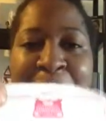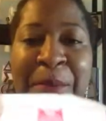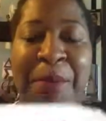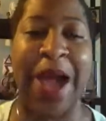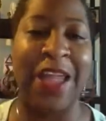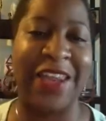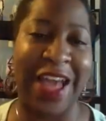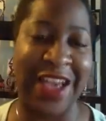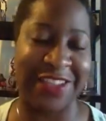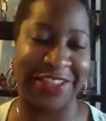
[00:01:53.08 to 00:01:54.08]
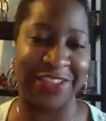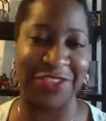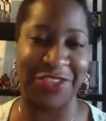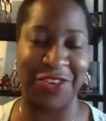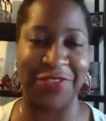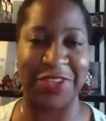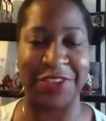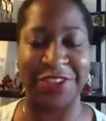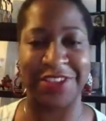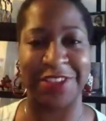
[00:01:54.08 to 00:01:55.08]
My line sister of
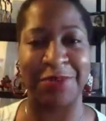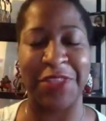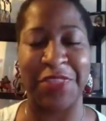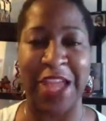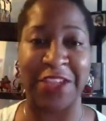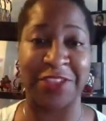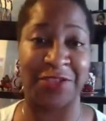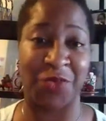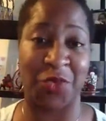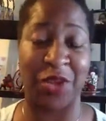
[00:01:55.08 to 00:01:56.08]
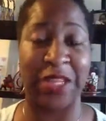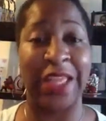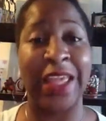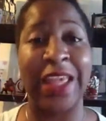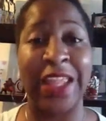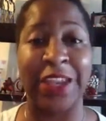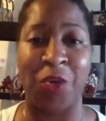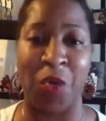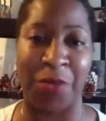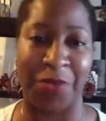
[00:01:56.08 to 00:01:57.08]
Delta Sigma Theta Sorority
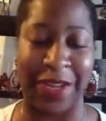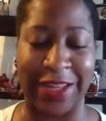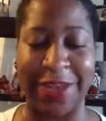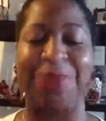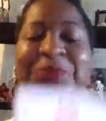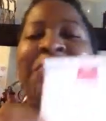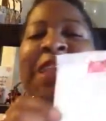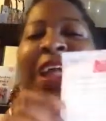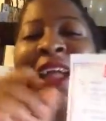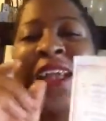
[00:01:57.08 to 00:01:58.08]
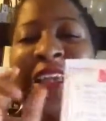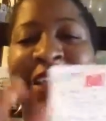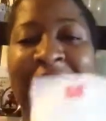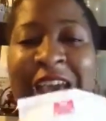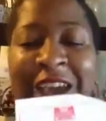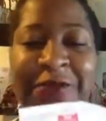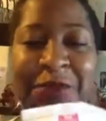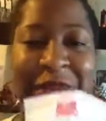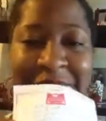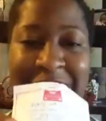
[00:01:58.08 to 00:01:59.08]
Incorporated gave
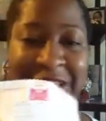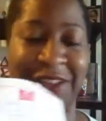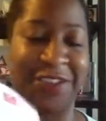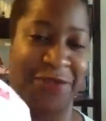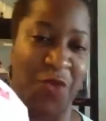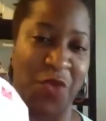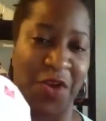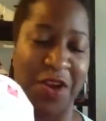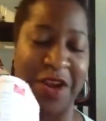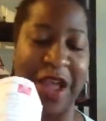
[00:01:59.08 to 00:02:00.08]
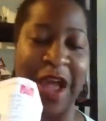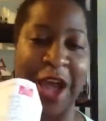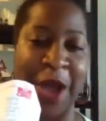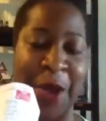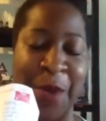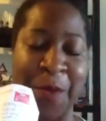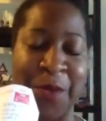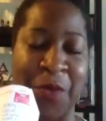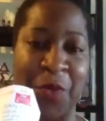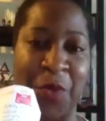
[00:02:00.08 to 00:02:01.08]
me these for,
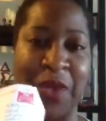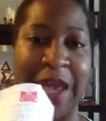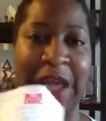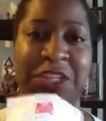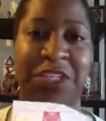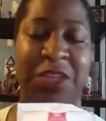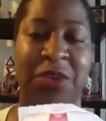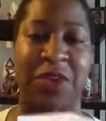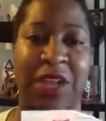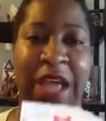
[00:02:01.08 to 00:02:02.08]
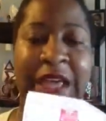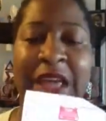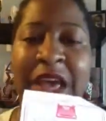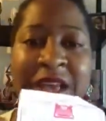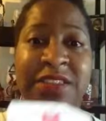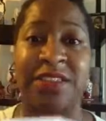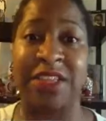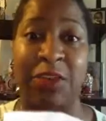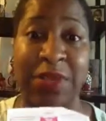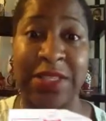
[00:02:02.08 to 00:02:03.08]
we actually were like
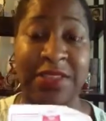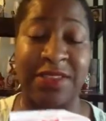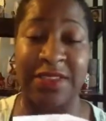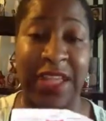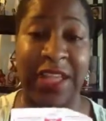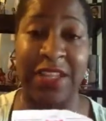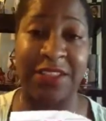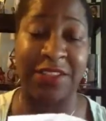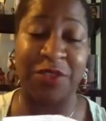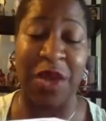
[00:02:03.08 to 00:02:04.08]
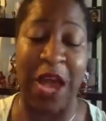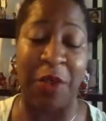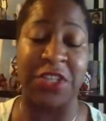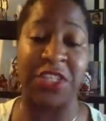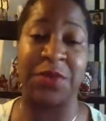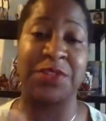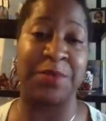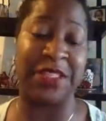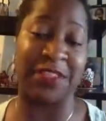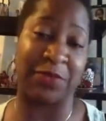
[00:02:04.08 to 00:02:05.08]
Secret Santa to, well, she was
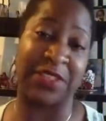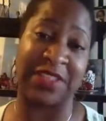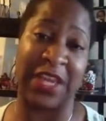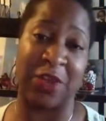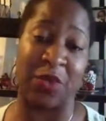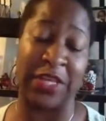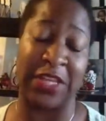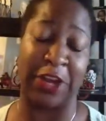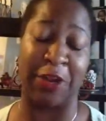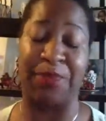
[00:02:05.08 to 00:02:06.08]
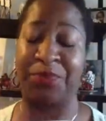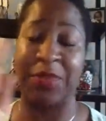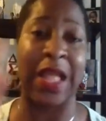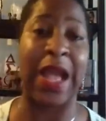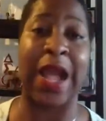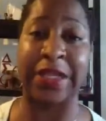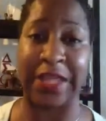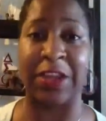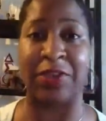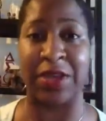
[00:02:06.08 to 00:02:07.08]
my Secret Santa one year. I
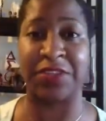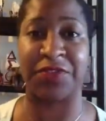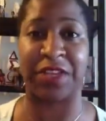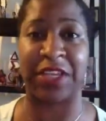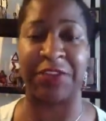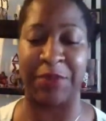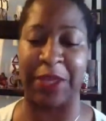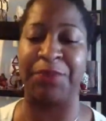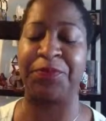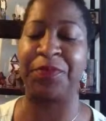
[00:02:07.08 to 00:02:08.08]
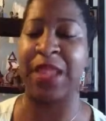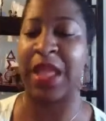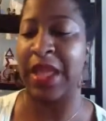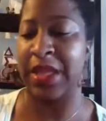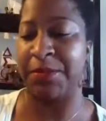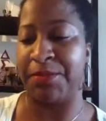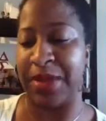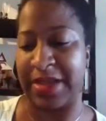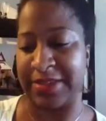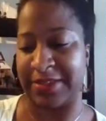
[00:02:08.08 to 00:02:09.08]
digress, forgive me.
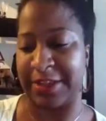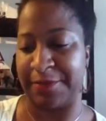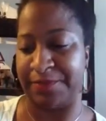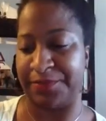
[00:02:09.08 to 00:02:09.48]
But